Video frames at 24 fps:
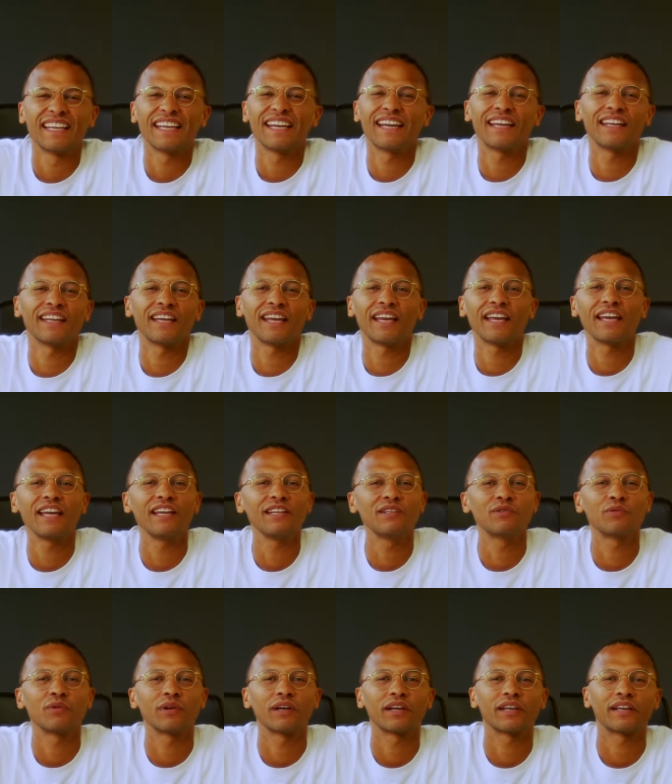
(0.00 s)
In an age
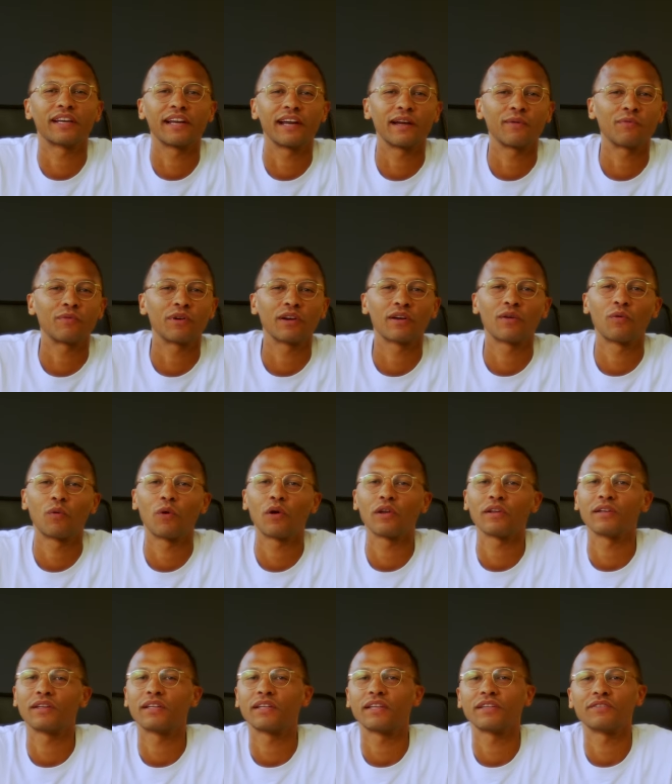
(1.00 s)
where camera
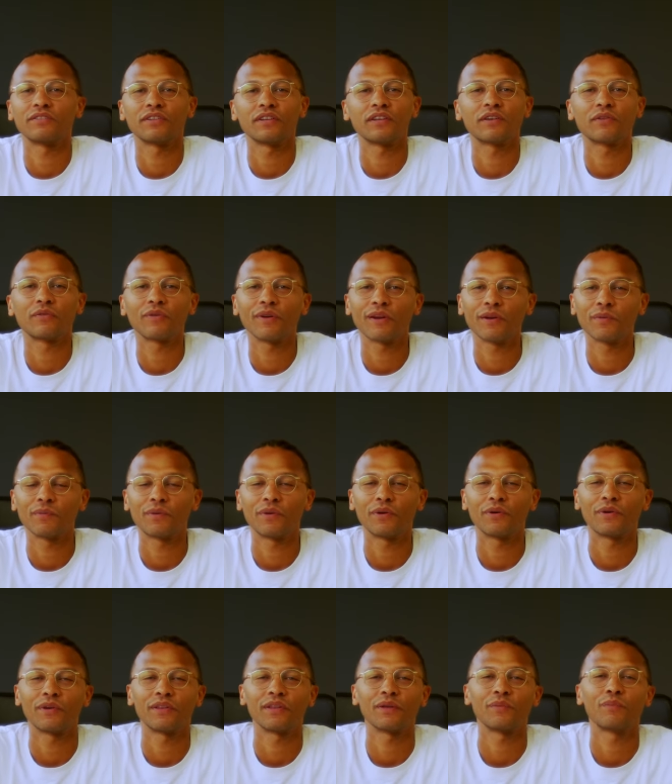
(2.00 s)
quality is
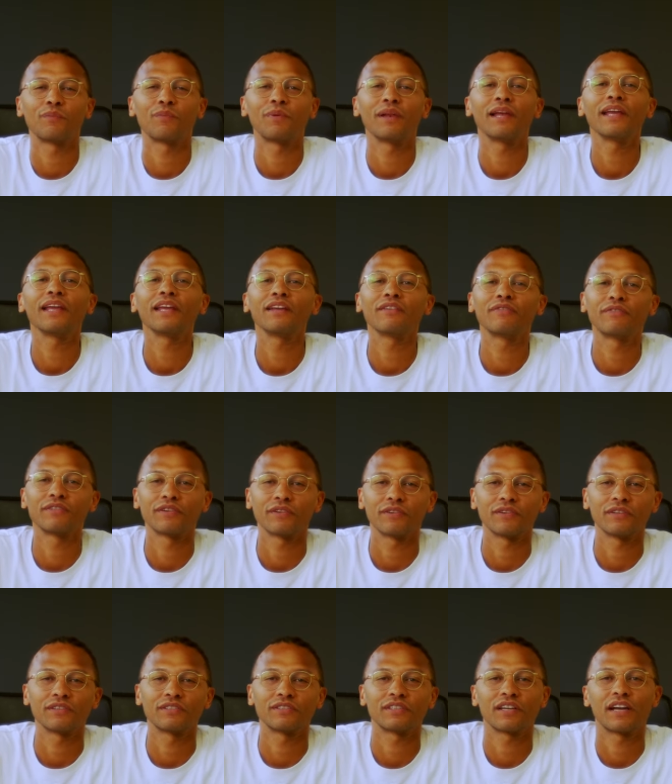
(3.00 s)
incredible and the playing field
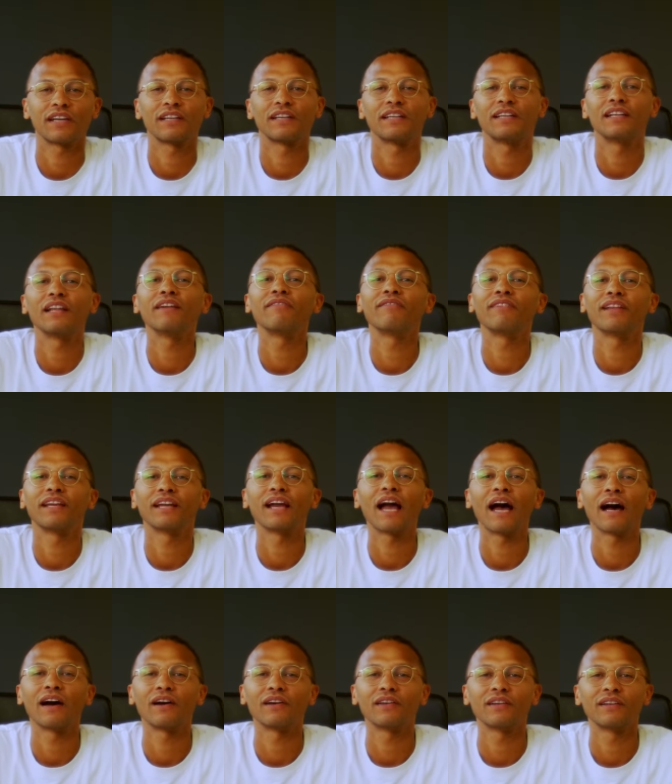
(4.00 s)
is kinda leveling
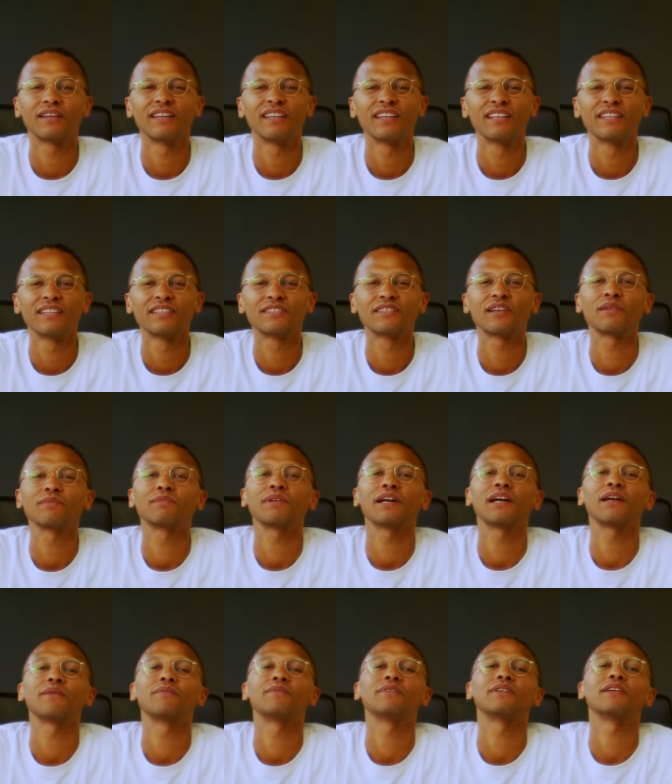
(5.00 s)
out,
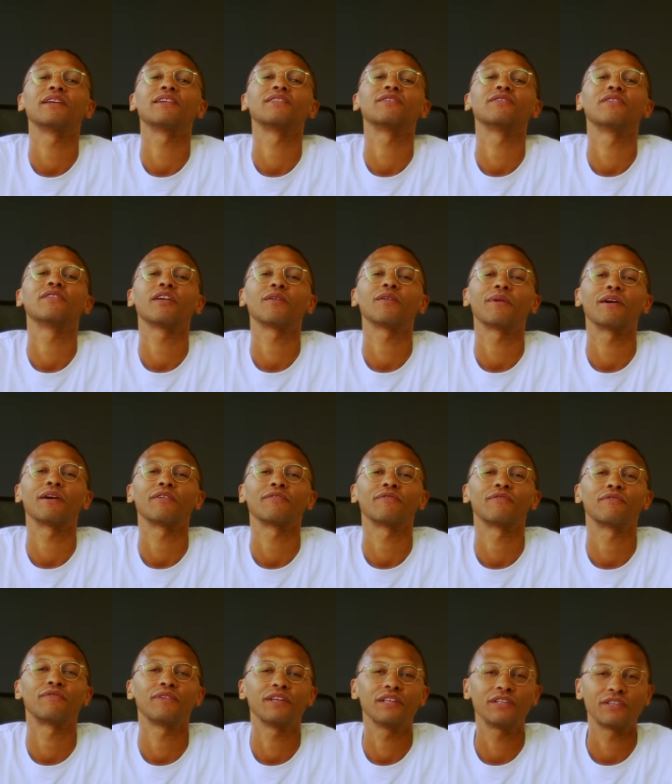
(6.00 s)
Sometimes it's not about
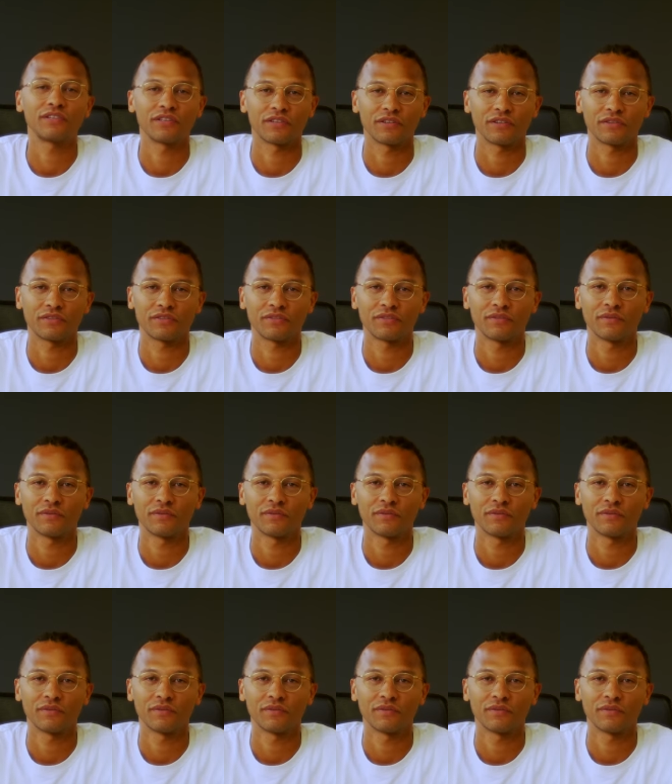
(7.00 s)
features,